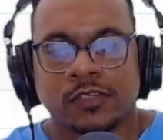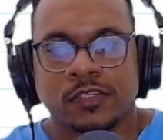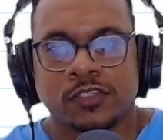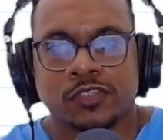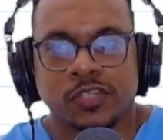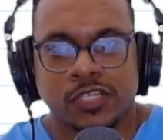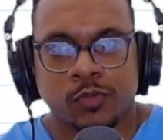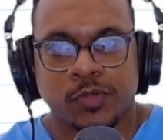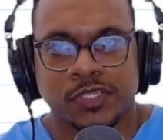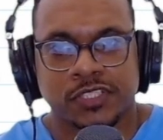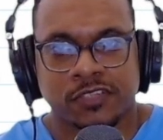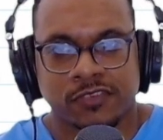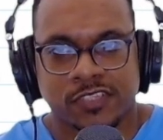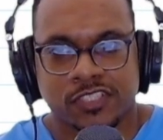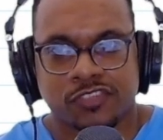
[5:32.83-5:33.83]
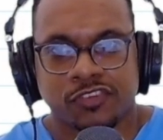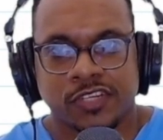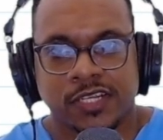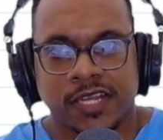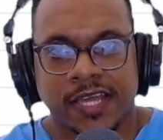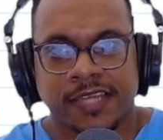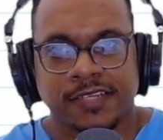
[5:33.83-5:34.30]
So the equation of a
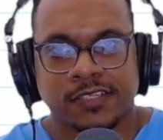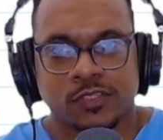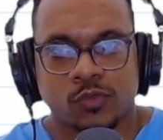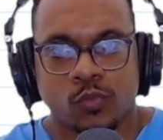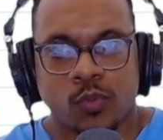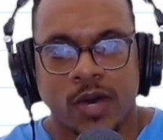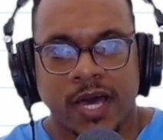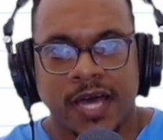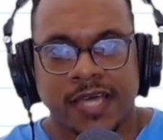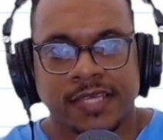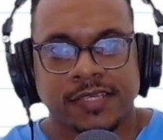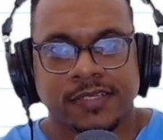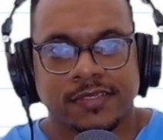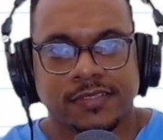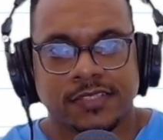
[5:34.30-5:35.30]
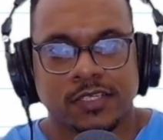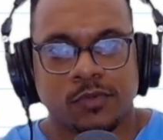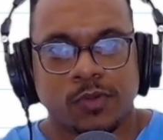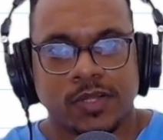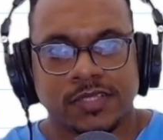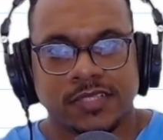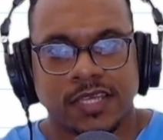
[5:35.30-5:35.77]
straight line is y is
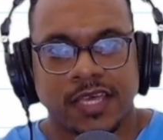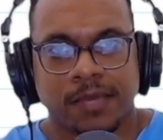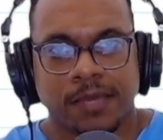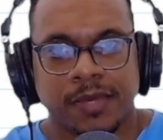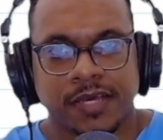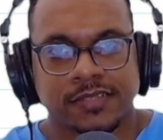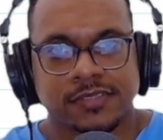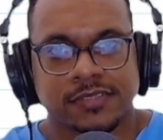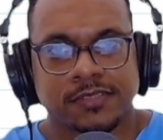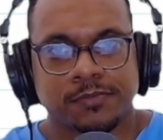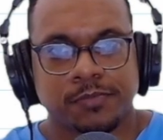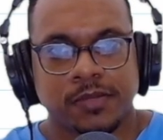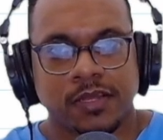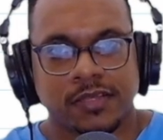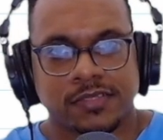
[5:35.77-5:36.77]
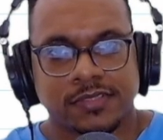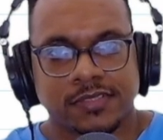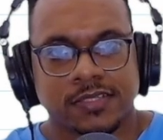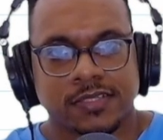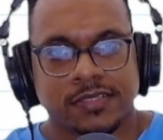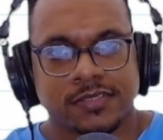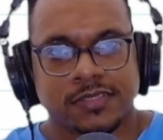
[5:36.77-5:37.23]
equal to mx plus
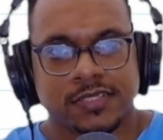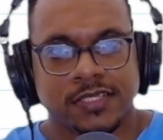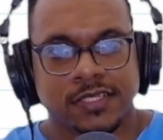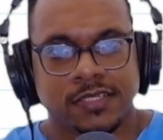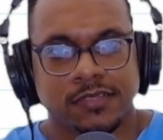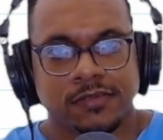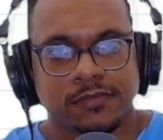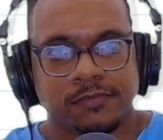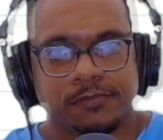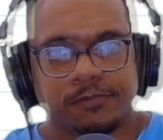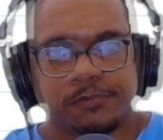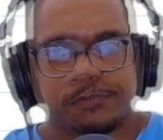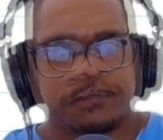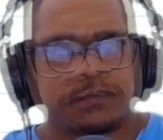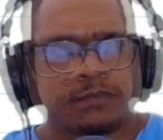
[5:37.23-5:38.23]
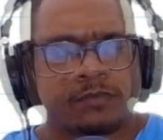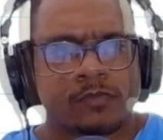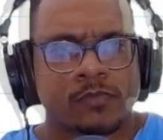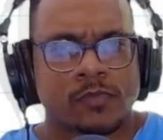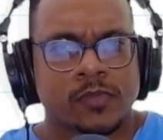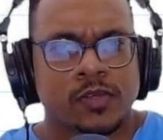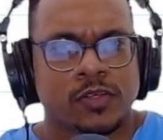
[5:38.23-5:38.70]
c.
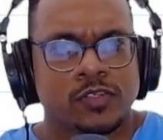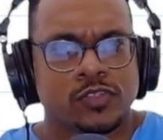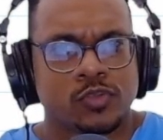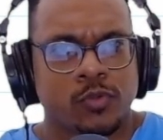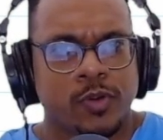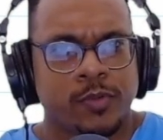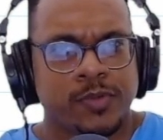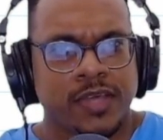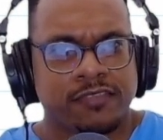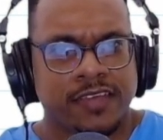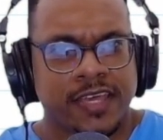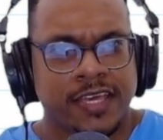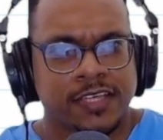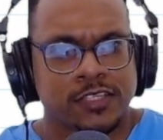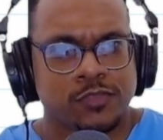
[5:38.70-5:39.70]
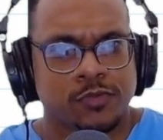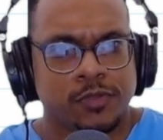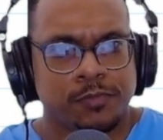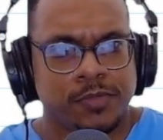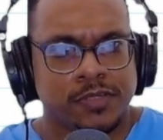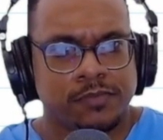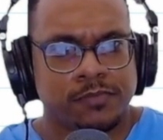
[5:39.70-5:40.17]
So where we have x, we'll
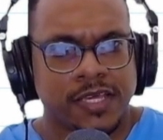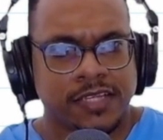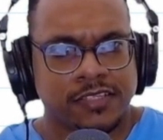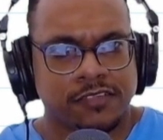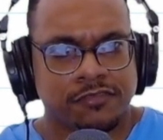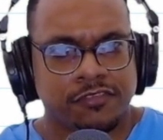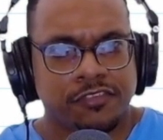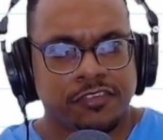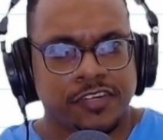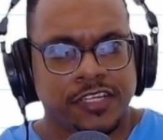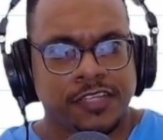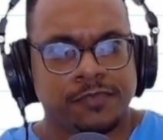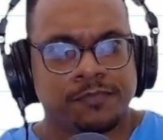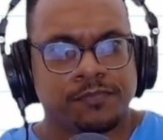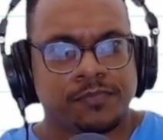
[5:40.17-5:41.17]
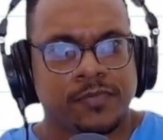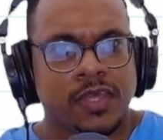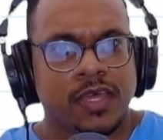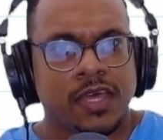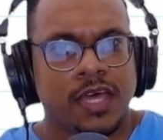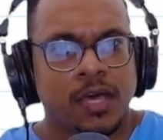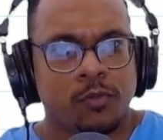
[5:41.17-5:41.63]
put negative 3.
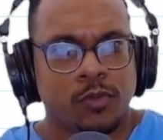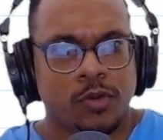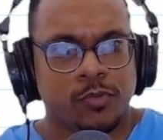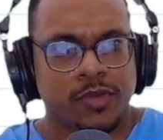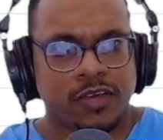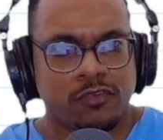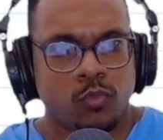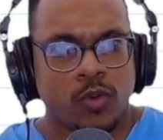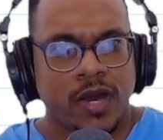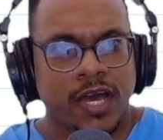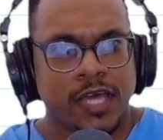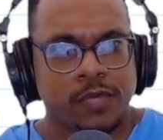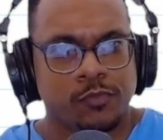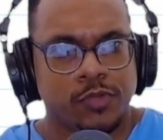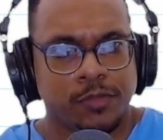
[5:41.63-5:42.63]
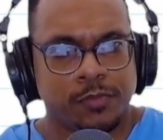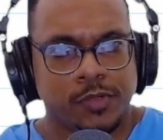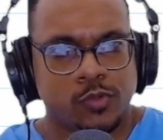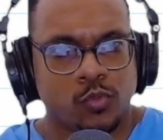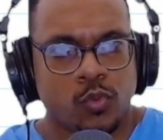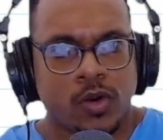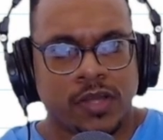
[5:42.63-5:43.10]
And where we have y, we'll
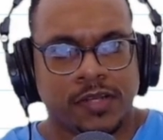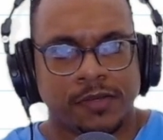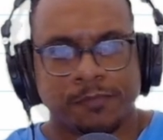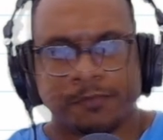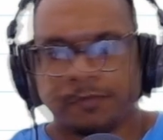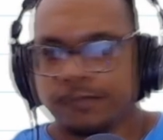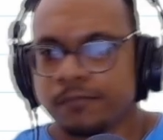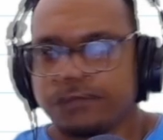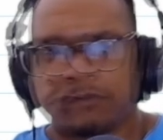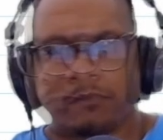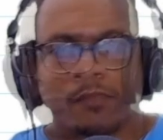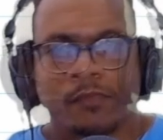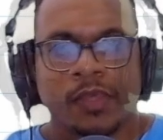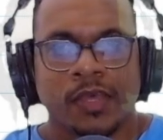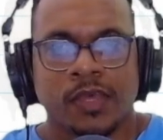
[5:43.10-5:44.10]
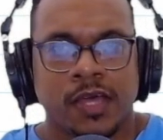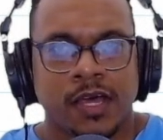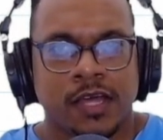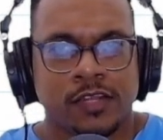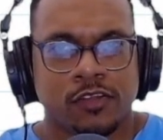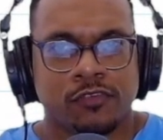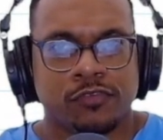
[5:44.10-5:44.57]
put 1.
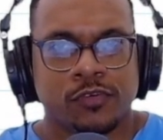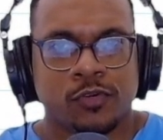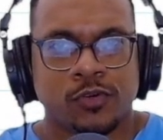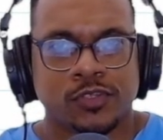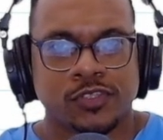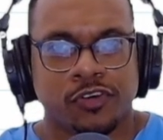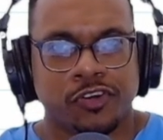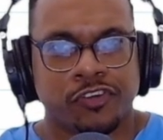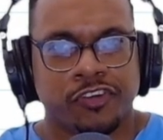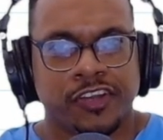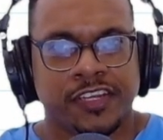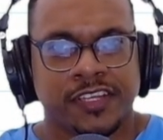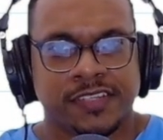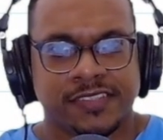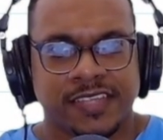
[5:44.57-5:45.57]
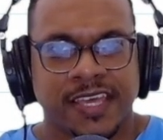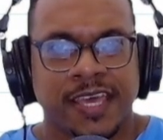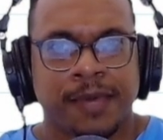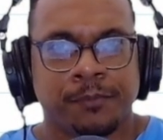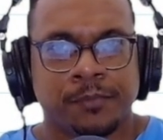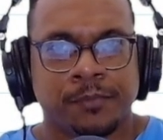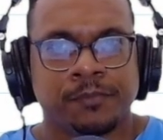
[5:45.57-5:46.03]
And of course, our gradient
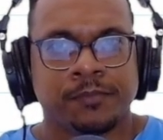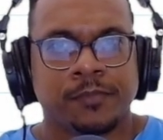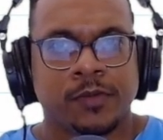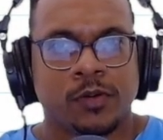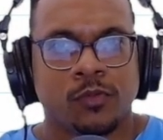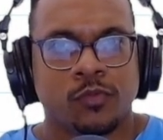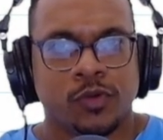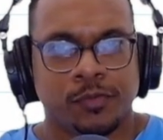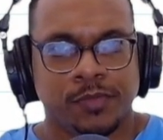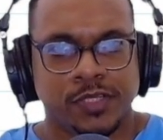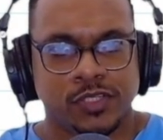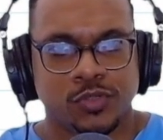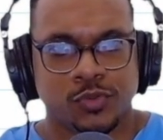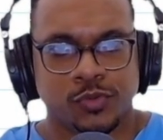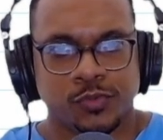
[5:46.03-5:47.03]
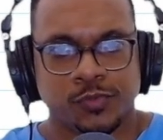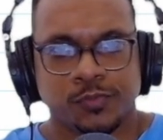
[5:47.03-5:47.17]
m would be 2.